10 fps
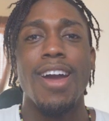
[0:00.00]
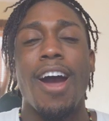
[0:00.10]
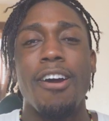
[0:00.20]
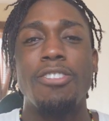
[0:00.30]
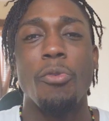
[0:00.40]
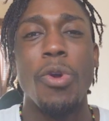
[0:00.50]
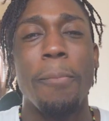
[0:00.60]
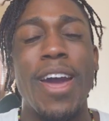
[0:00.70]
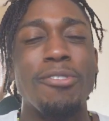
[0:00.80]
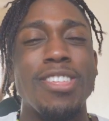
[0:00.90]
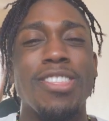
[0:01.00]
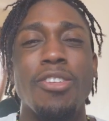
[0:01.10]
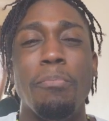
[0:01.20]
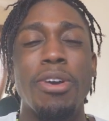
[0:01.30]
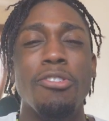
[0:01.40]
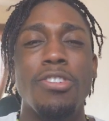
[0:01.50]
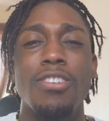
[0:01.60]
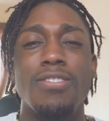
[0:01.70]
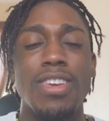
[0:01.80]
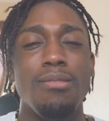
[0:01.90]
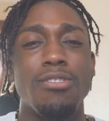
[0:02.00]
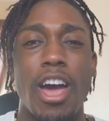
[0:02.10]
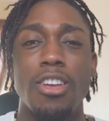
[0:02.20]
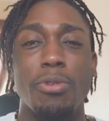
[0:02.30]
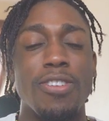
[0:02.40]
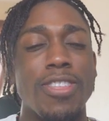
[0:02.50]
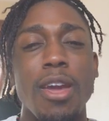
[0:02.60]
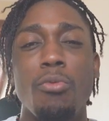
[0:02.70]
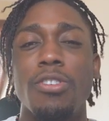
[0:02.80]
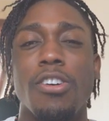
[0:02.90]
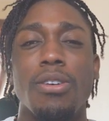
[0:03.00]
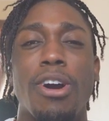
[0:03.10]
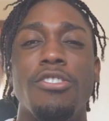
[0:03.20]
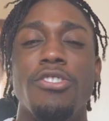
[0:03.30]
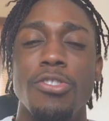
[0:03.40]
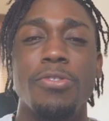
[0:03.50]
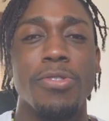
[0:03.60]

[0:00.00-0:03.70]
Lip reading: Alright, so we are back with another build your team challenge, but today we're talking about Jujutsu